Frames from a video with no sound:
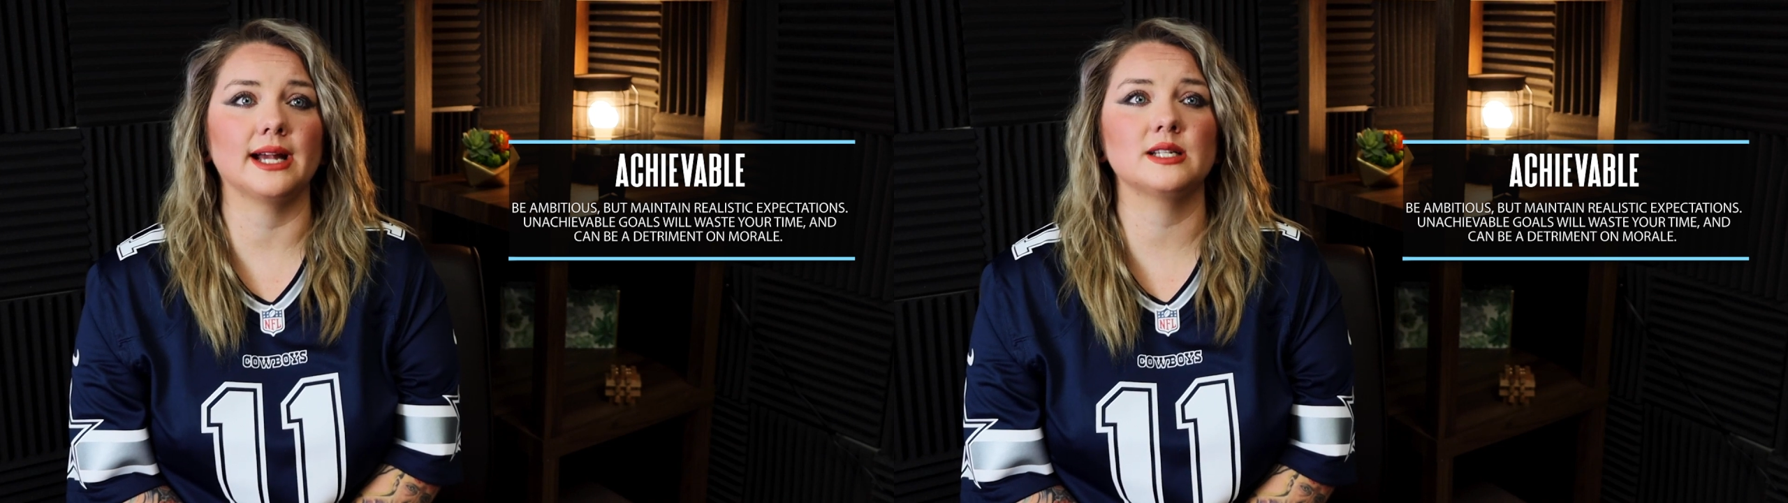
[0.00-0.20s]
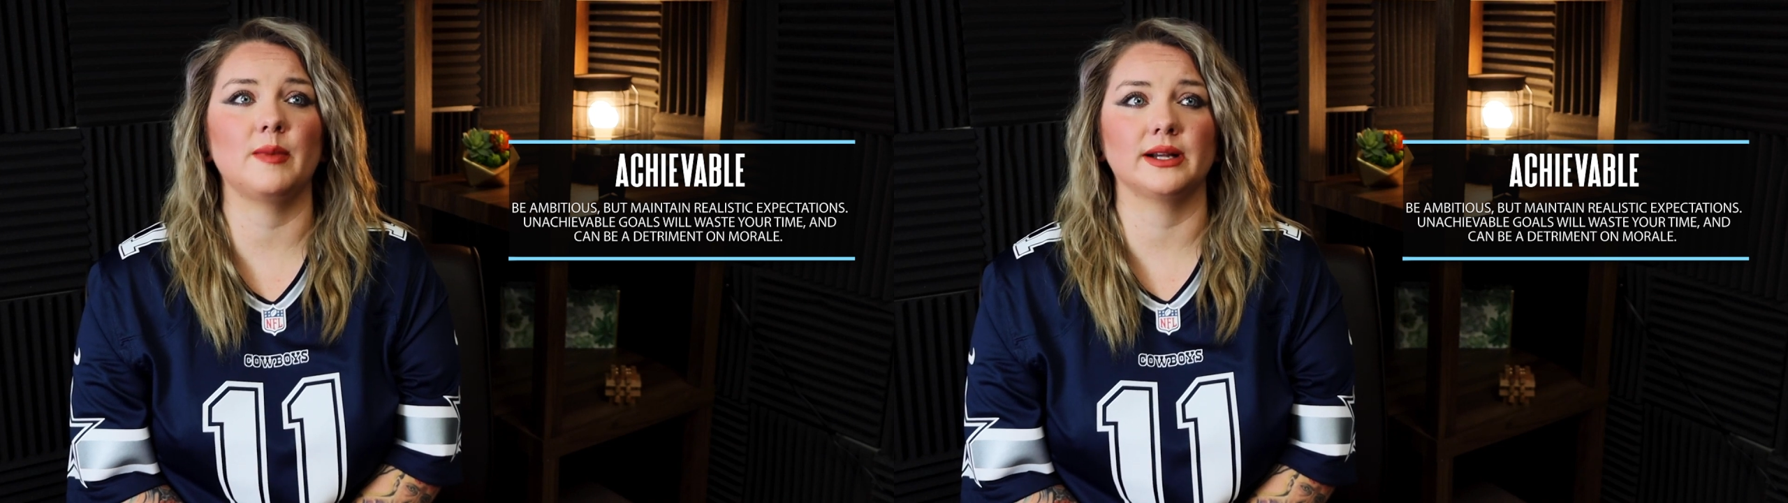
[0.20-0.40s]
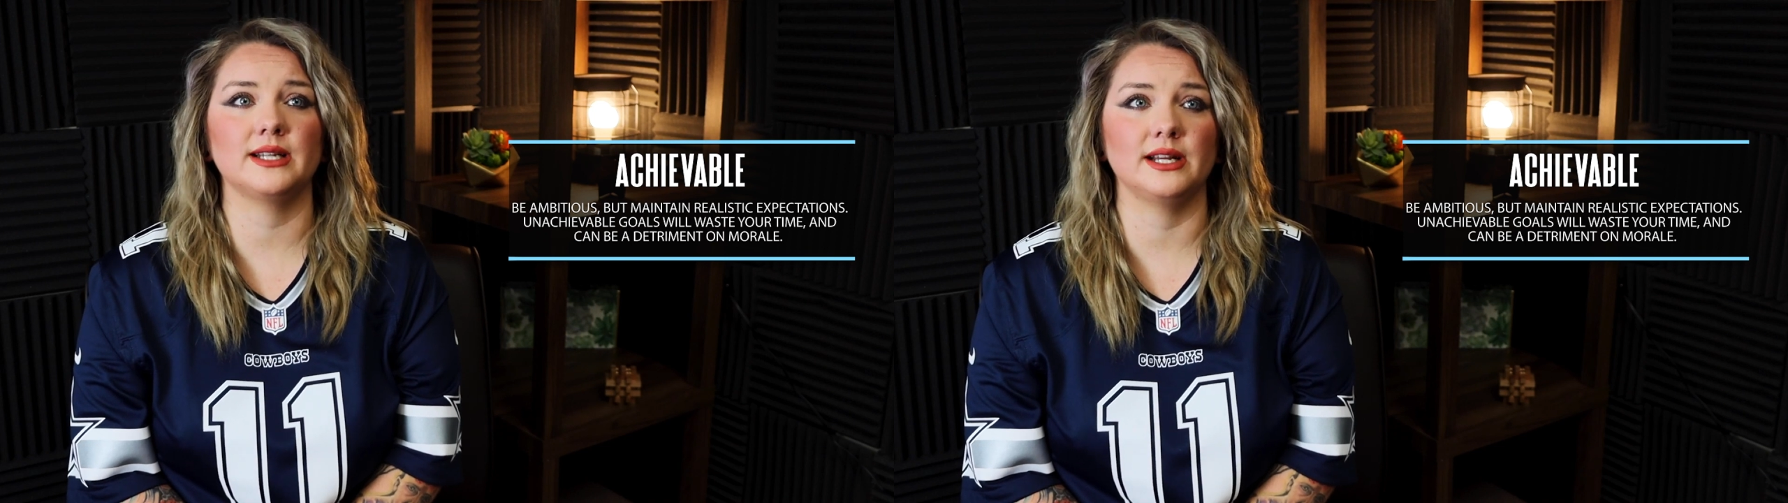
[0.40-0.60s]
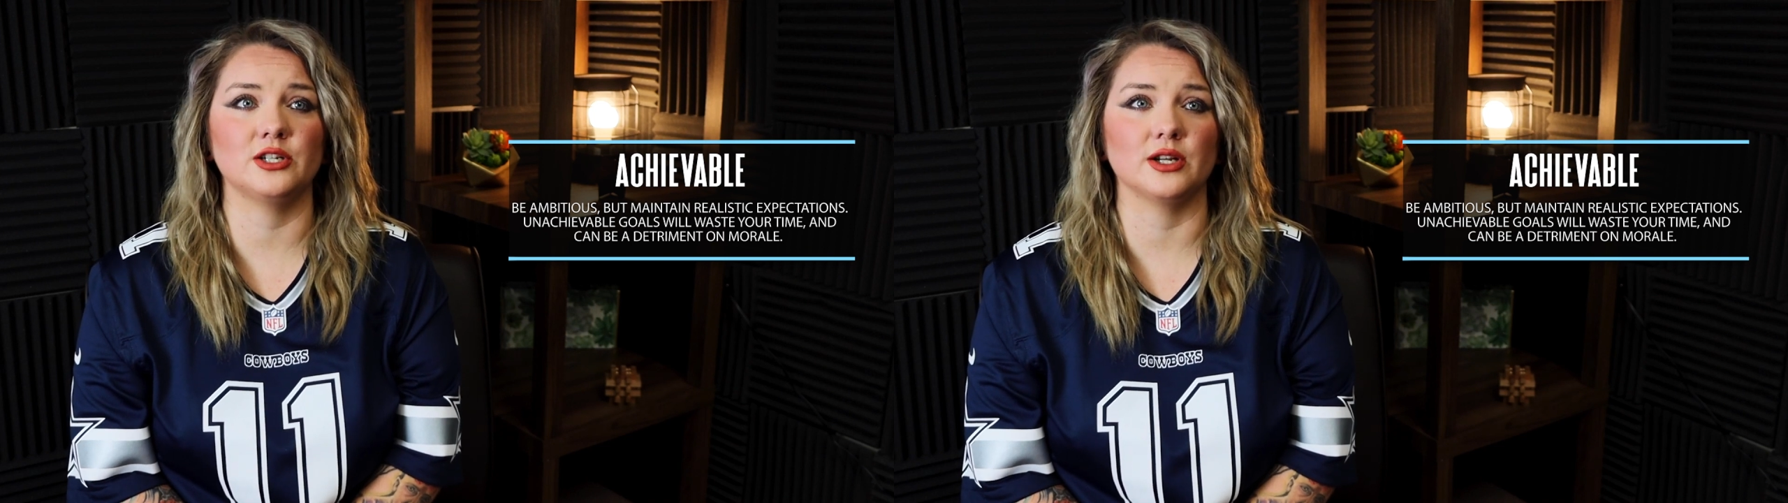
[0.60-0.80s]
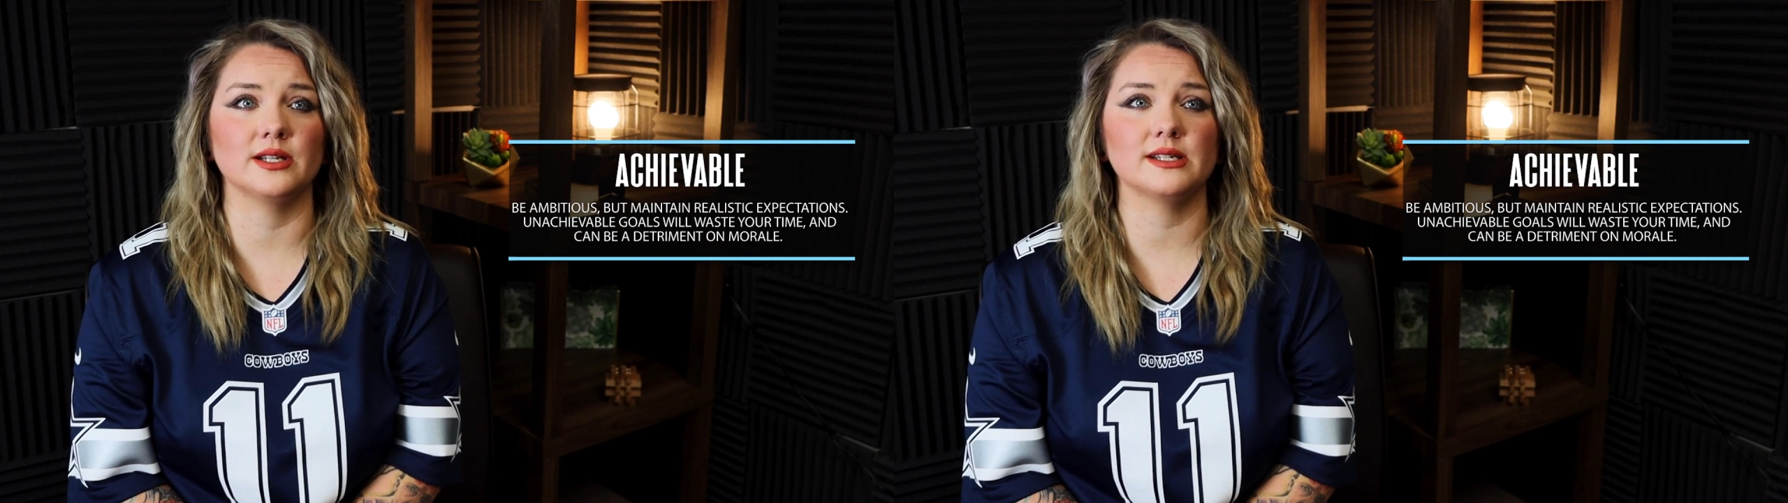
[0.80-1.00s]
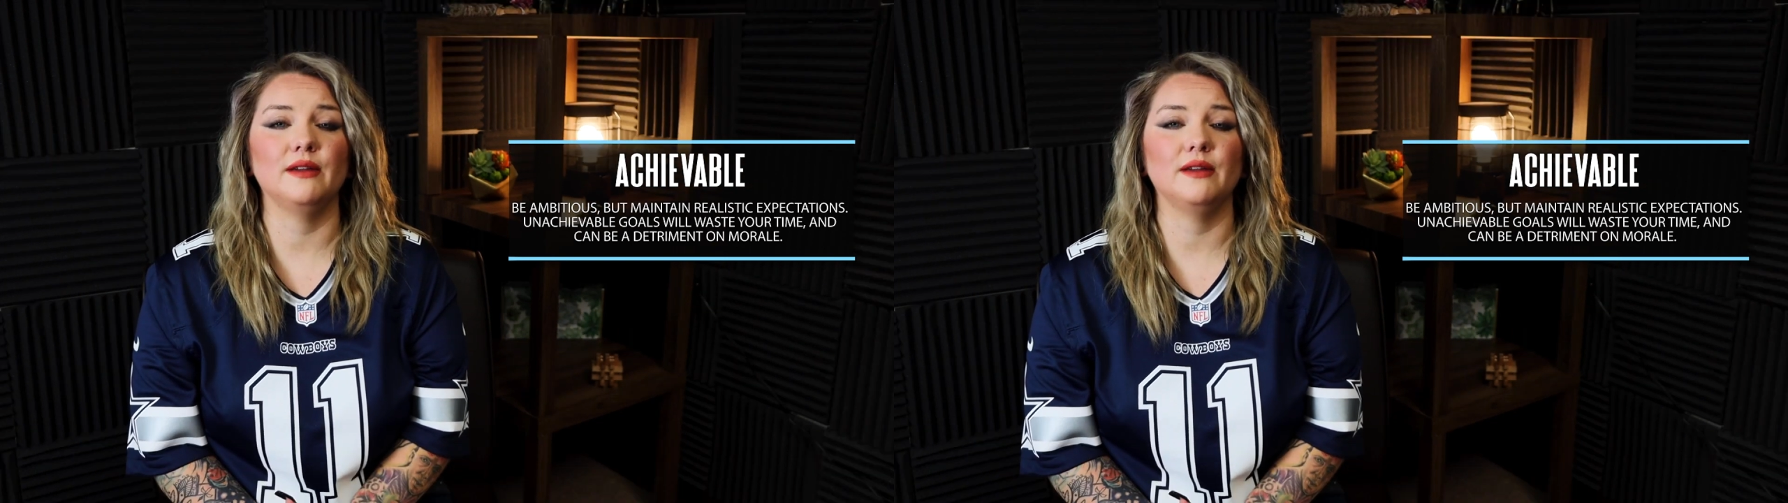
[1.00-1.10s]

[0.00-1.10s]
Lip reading: expectation.